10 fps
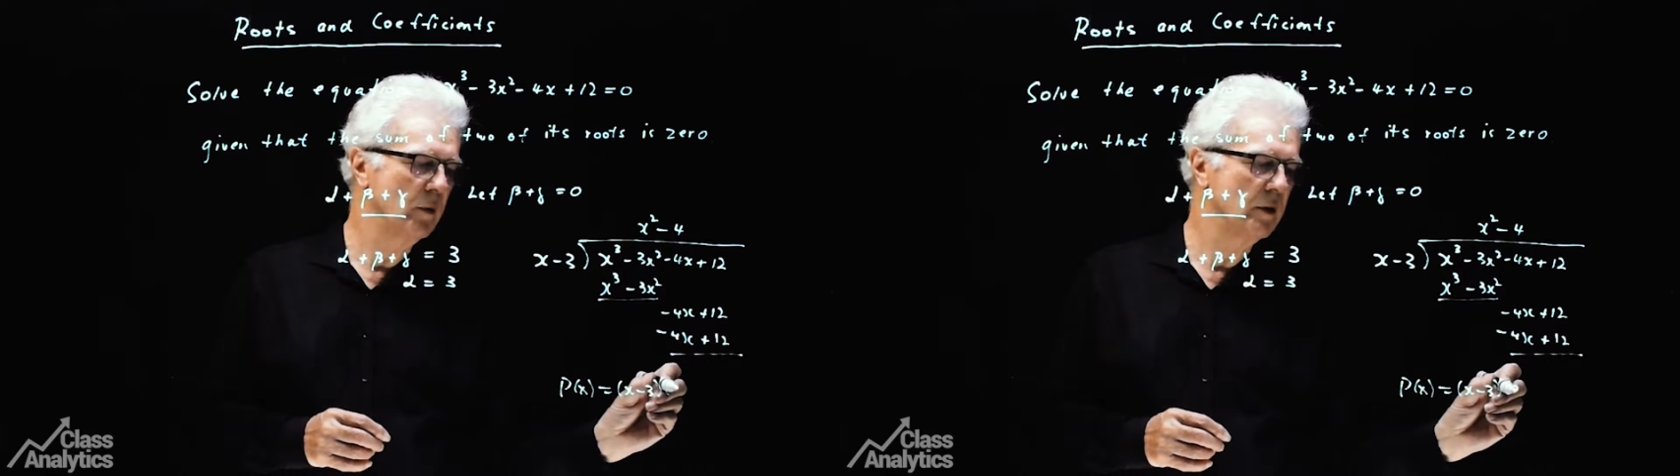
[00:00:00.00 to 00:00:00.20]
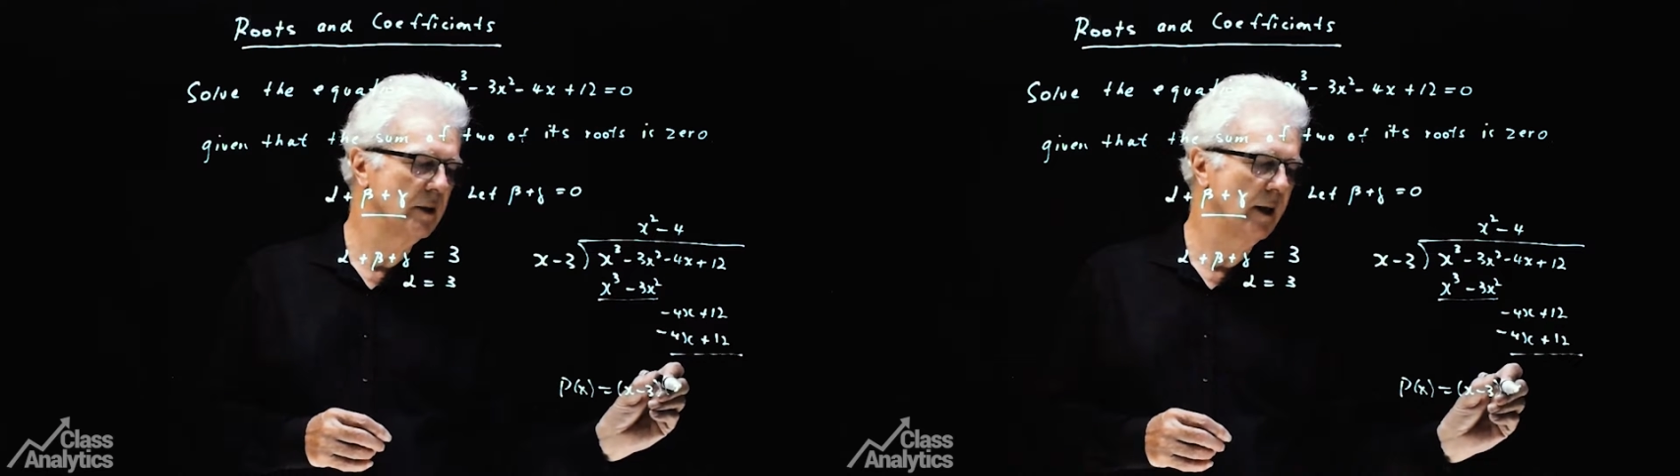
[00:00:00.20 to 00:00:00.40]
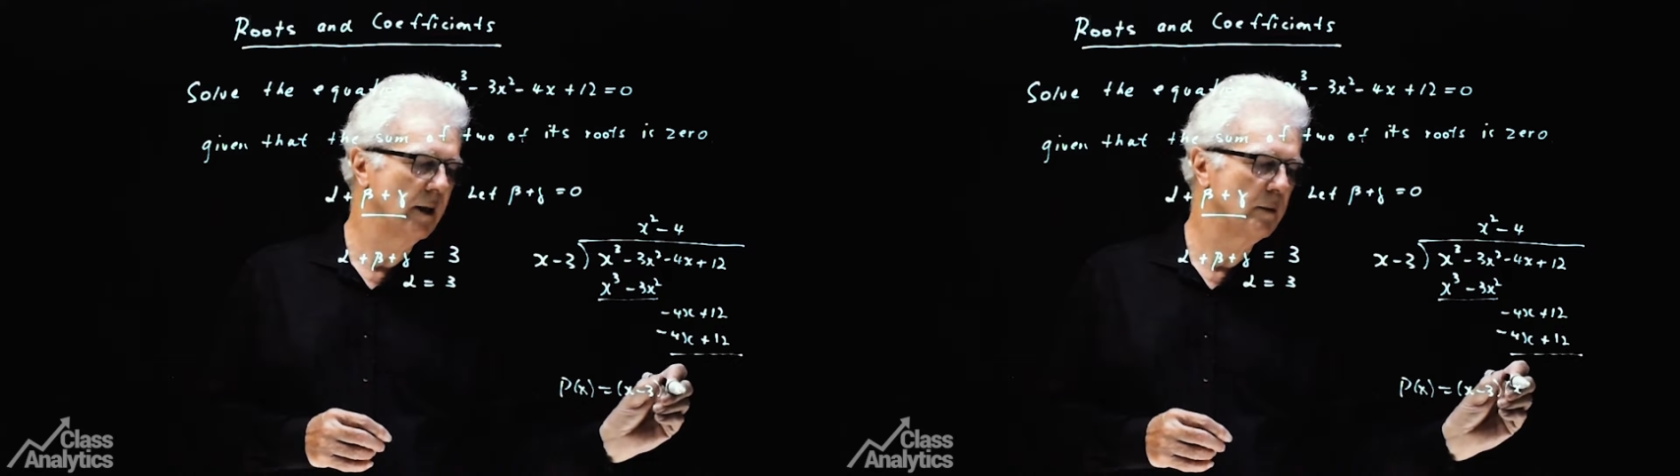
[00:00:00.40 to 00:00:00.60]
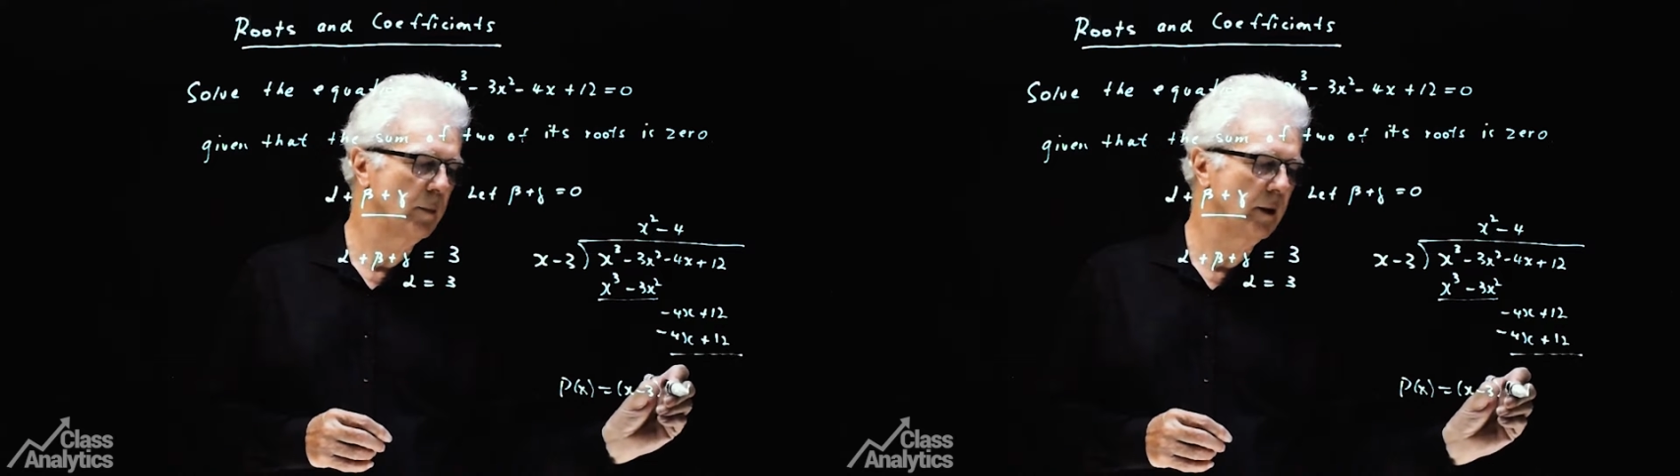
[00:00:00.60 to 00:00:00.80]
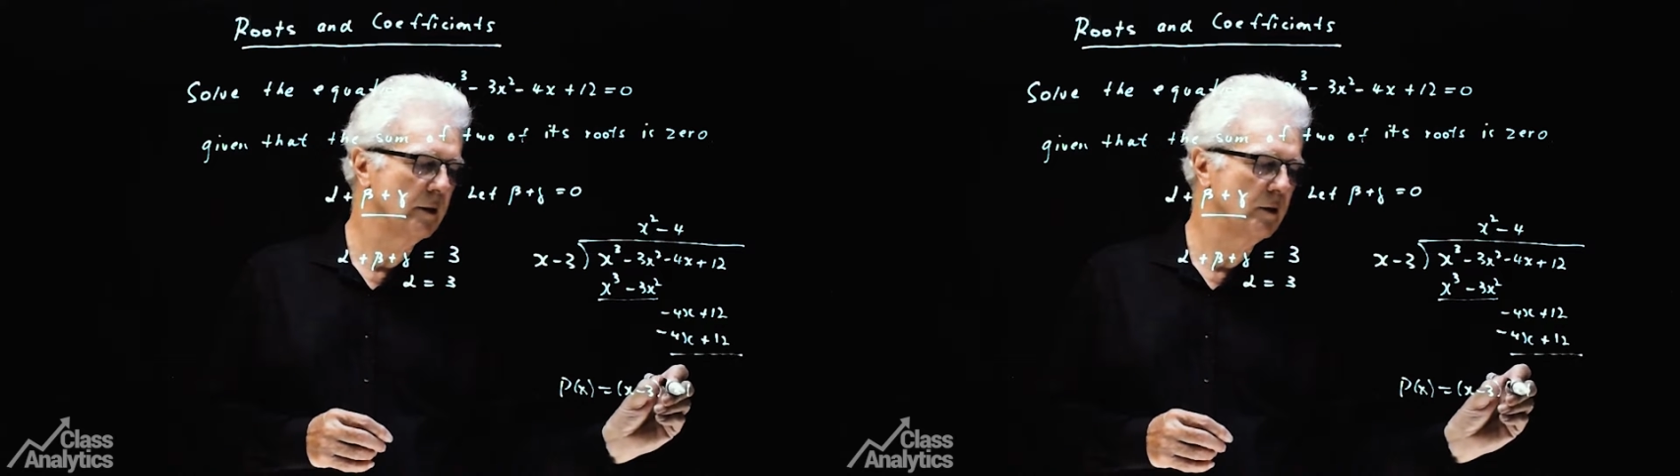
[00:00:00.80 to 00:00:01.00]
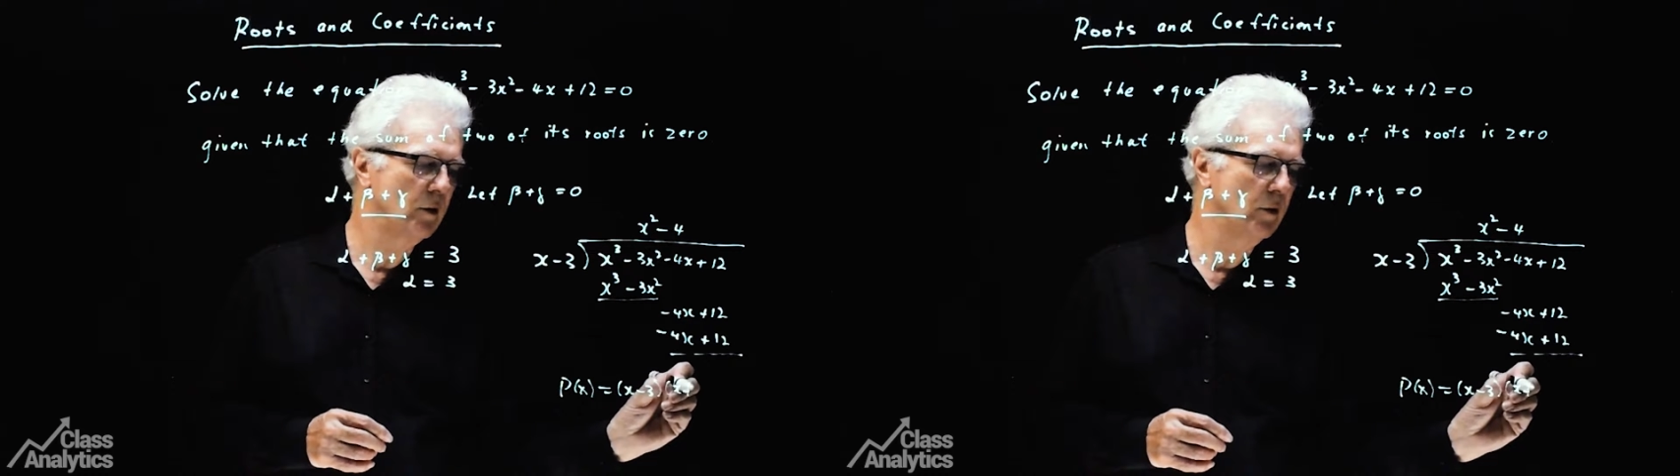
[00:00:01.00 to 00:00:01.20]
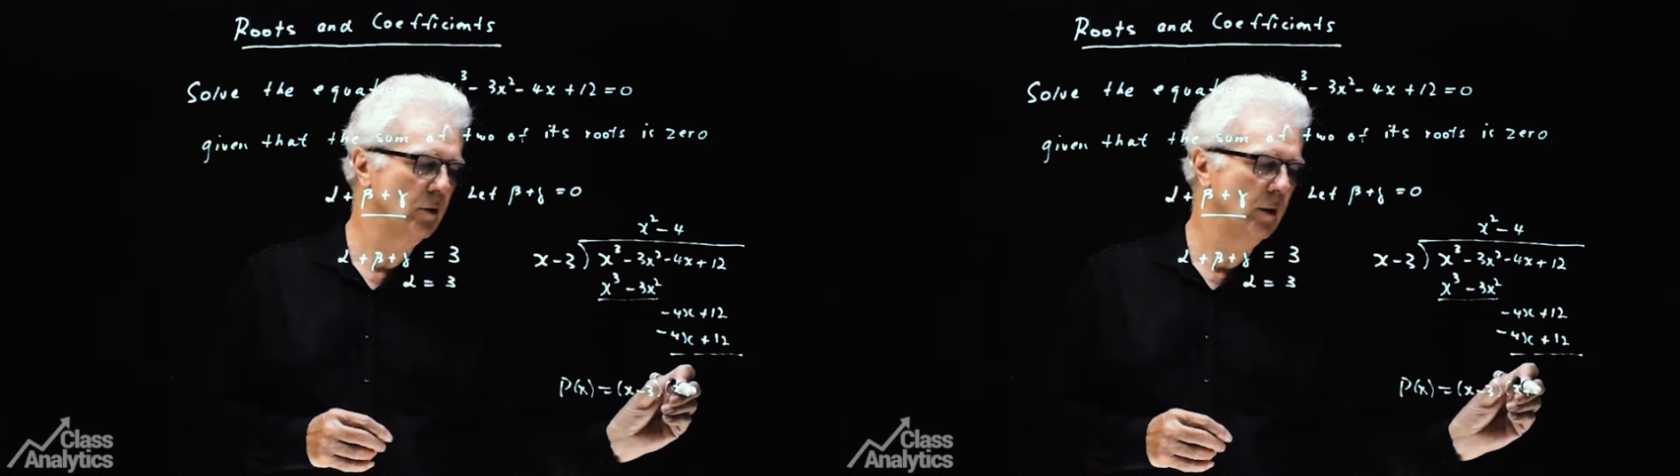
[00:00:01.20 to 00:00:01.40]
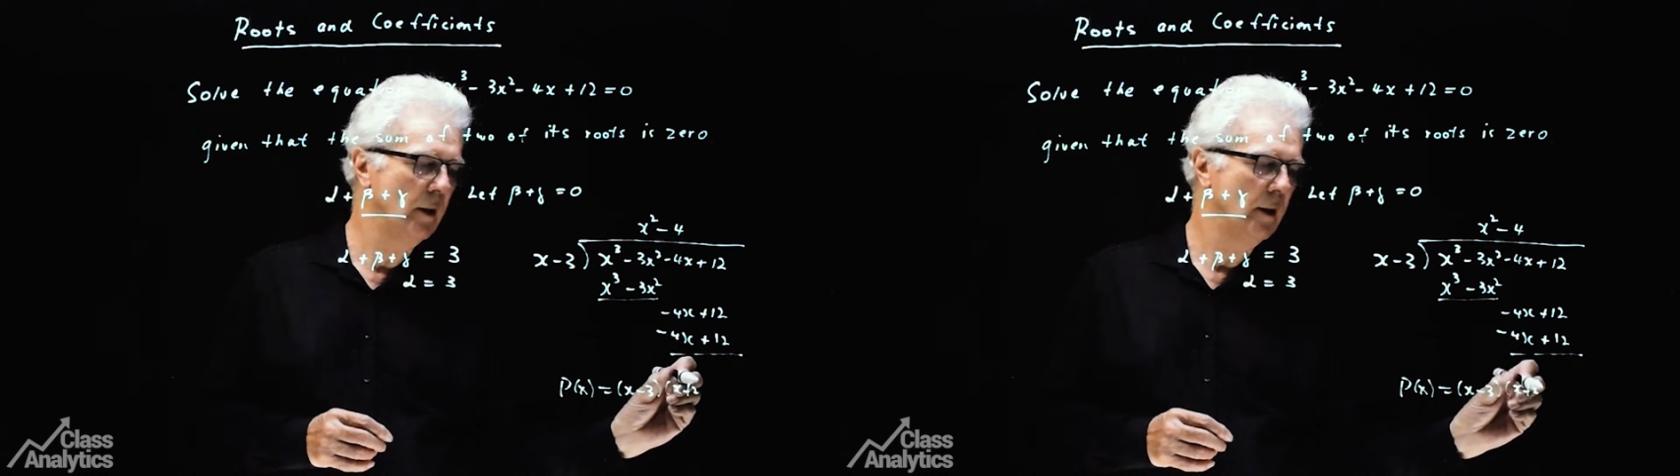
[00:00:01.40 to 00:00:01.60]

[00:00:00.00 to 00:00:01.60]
which is x plus 2